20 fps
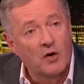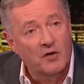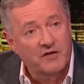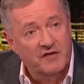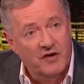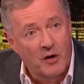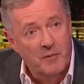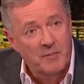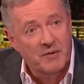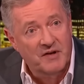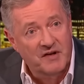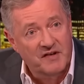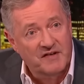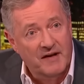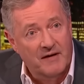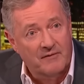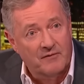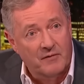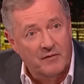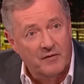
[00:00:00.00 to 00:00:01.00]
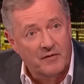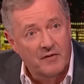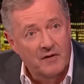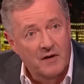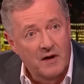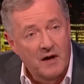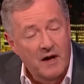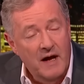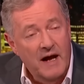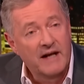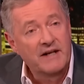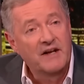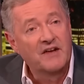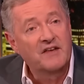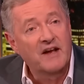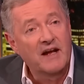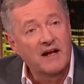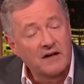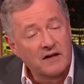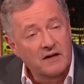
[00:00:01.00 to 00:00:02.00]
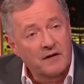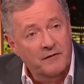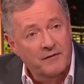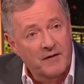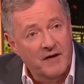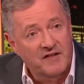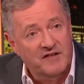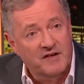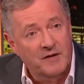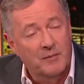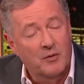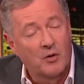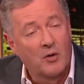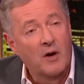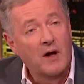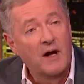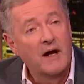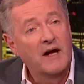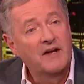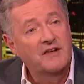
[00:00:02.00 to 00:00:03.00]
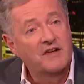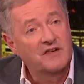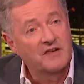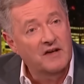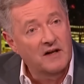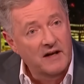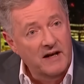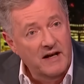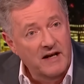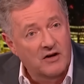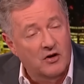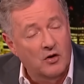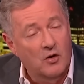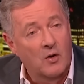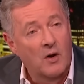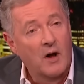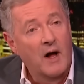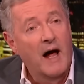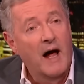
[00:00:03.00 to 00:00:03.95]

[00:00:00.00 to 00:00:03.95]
October the 7th. It is indefensible, it is illegal,